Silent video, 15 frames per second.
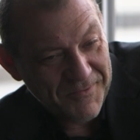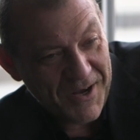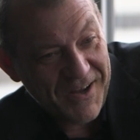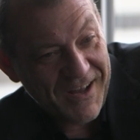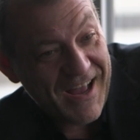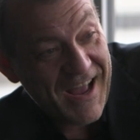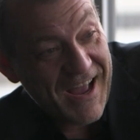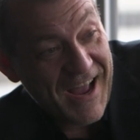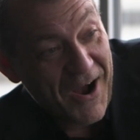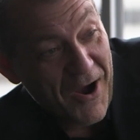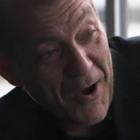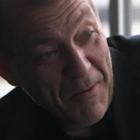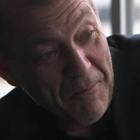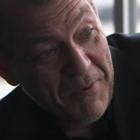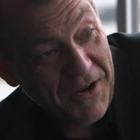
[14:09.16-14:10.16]
Well,
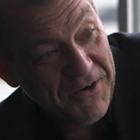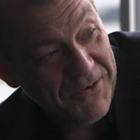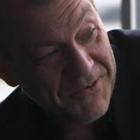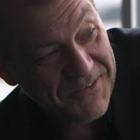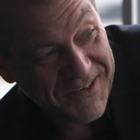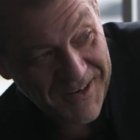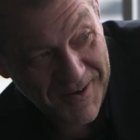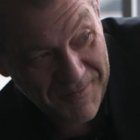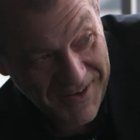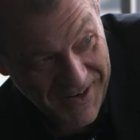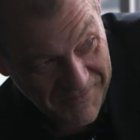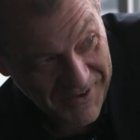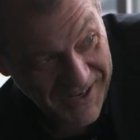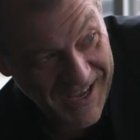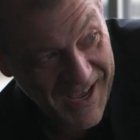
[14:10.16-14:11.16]
punters care about
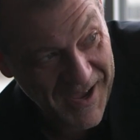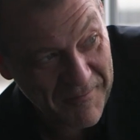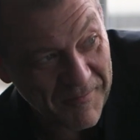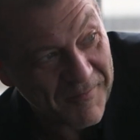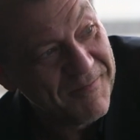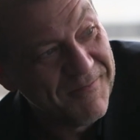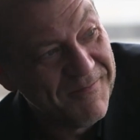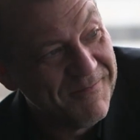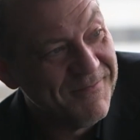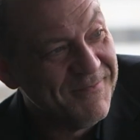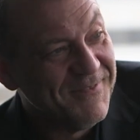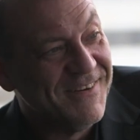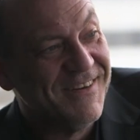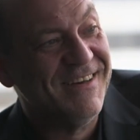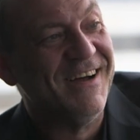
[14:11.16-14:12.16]
every game.
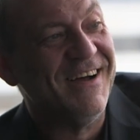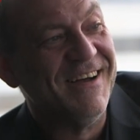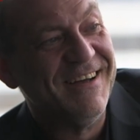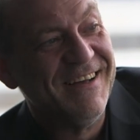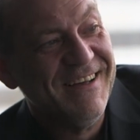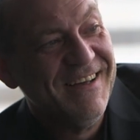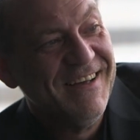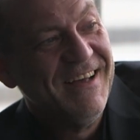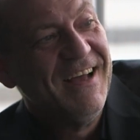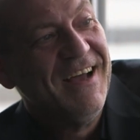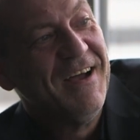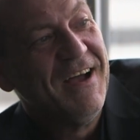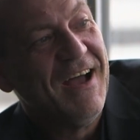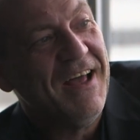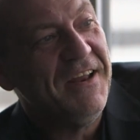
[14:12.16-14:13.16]

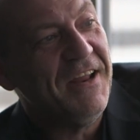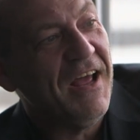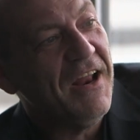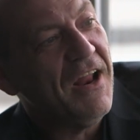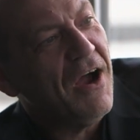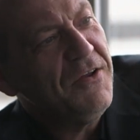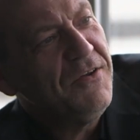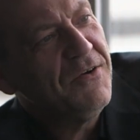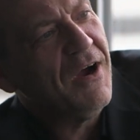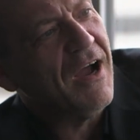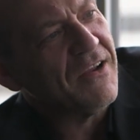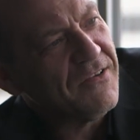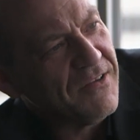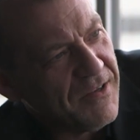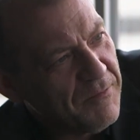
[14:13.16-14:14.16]
and I do,
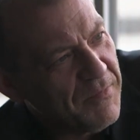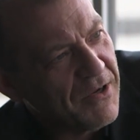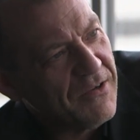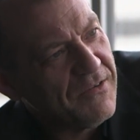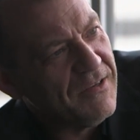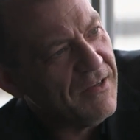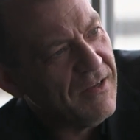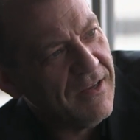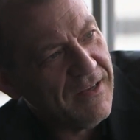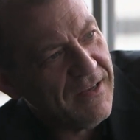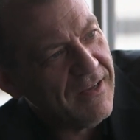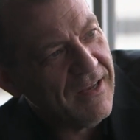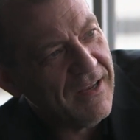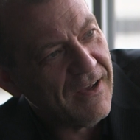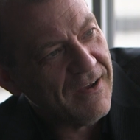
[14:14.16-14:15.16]
actually, because
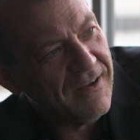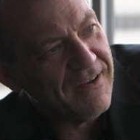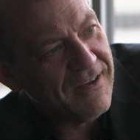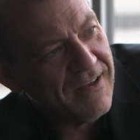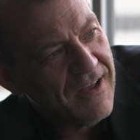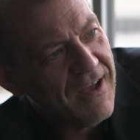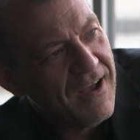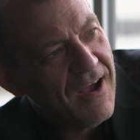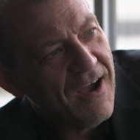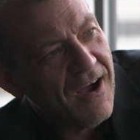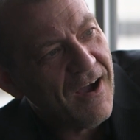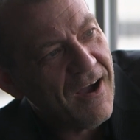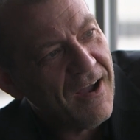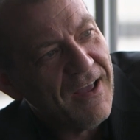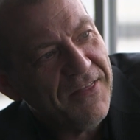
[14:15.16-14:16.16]

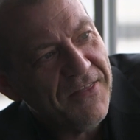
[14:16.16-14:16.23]
I